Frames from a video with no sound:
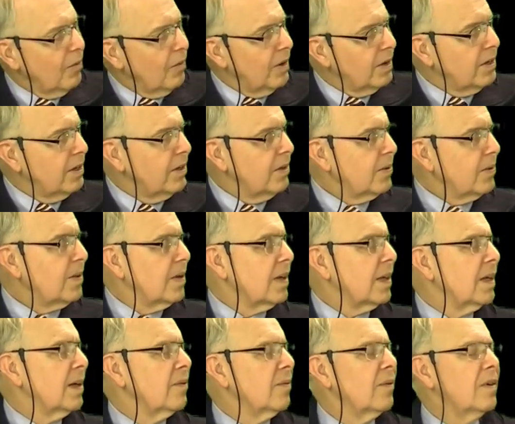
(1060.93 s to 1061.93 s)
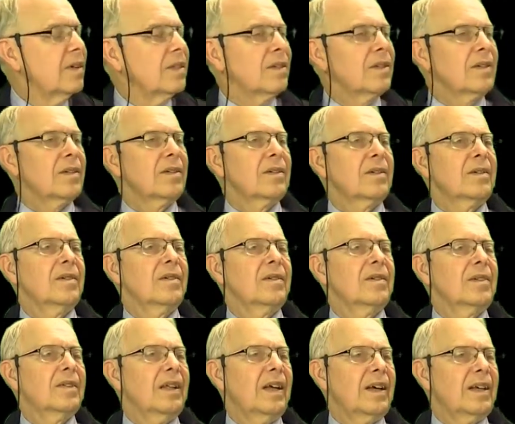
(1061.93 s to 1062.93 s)
Well, do you think it was
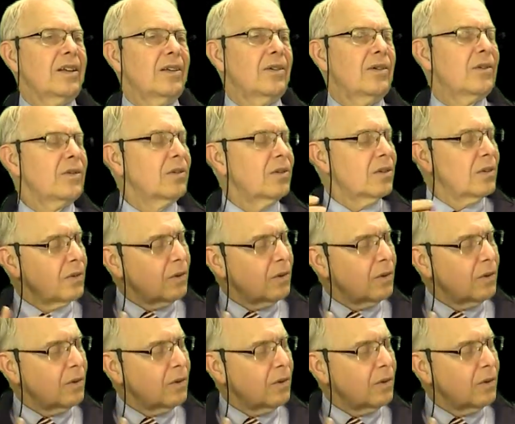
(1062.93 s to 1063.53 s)
like you